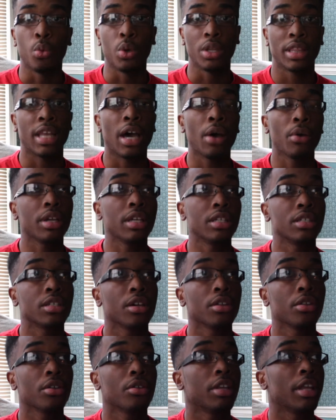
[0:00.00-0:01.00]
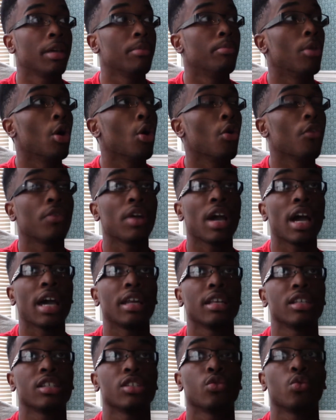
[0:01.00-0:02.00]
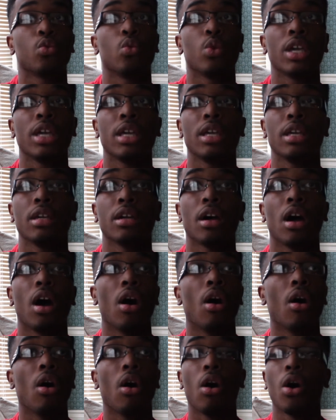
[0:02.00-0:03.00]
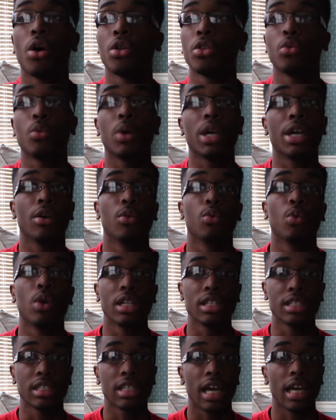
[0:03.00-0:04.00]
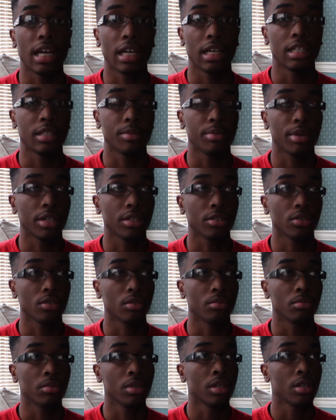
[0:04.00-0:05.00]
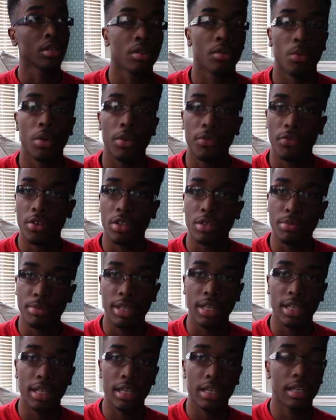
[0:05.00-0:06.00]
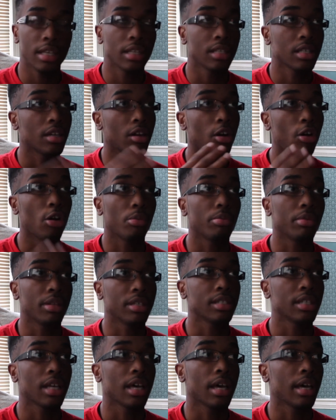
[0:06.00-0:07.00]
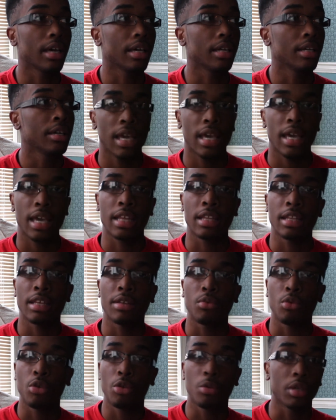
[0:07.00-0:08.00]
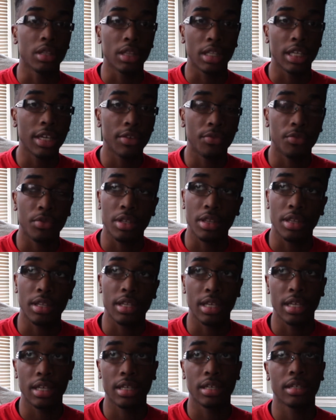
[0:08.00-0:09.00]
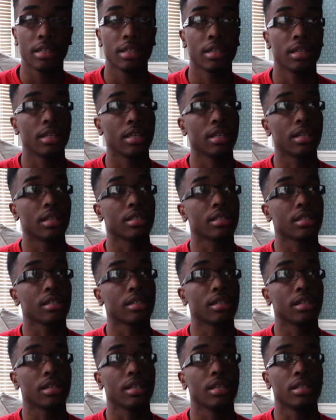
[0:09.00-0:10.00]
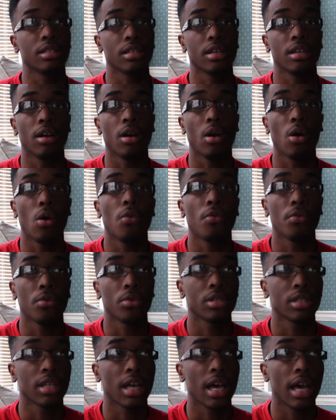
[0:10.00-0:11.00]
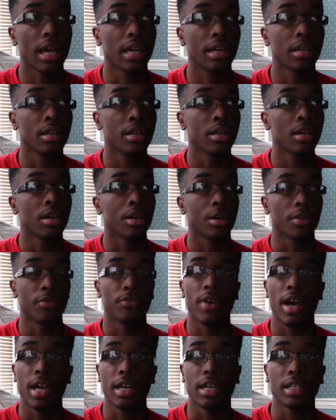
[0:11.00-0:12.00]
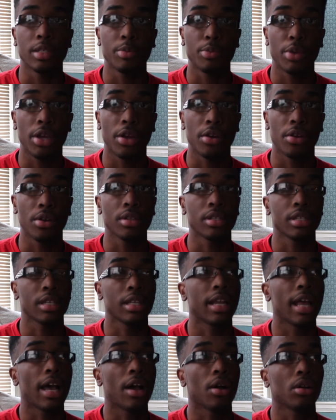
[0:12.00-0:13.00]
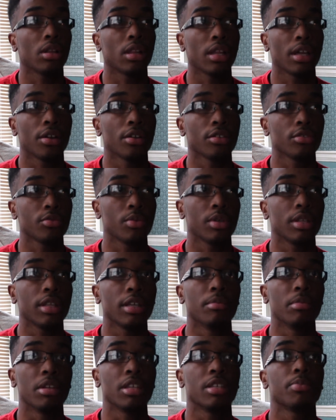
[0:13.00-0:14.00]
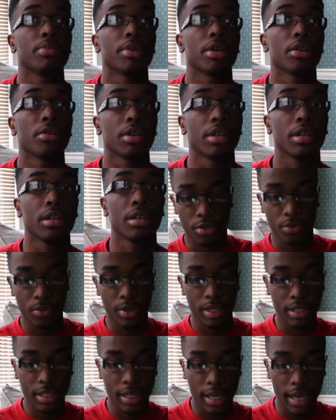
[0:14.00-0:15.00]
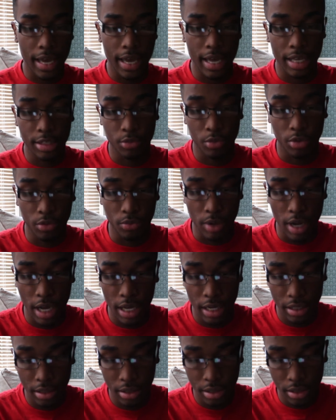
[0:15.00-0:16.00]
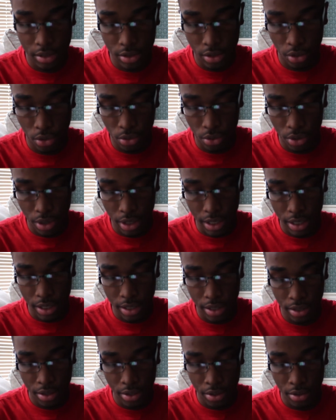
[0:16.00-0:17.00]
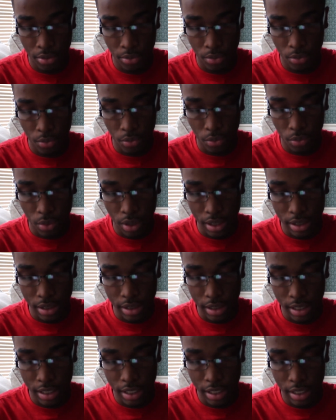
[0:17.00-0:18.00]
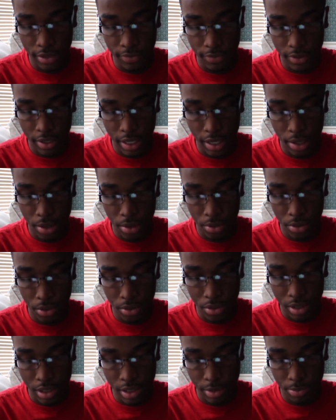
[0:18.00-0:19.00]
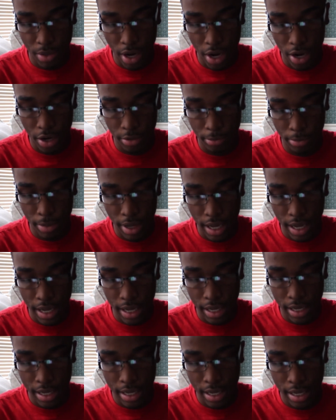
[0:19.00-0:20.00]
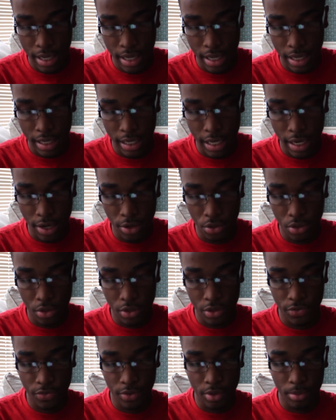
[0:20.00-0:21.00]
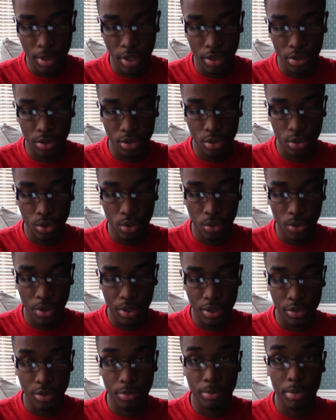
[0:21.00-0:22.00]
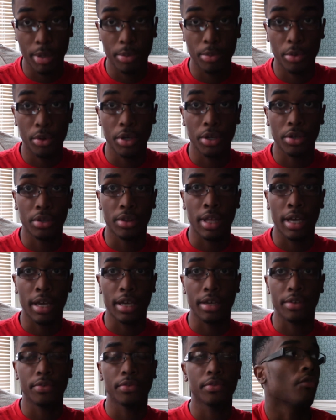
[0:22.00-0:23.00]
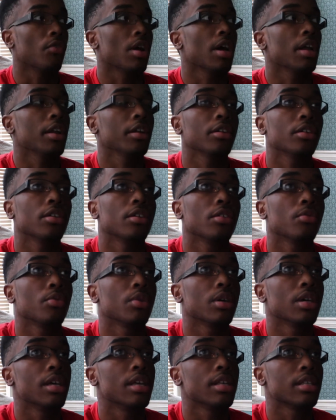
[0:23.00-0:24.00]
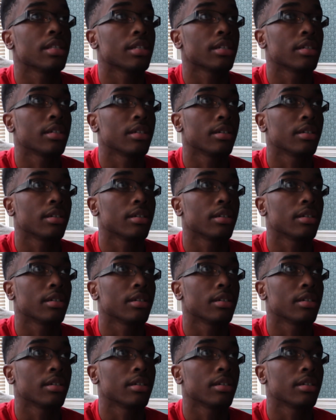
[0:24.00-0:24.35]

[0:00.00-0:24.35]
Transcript: Without each other, they both kind of swing all the way on one side of the spectrum. When we first meet Nick, he's on the hopeless side, and then where we leave with Nick is he's on the hopeful side of finding his parents, and now Claire's with him in spirit. Teresa asked, when writing the story, was any of the characters inspired by characters from other stories or people in your life? Veronica was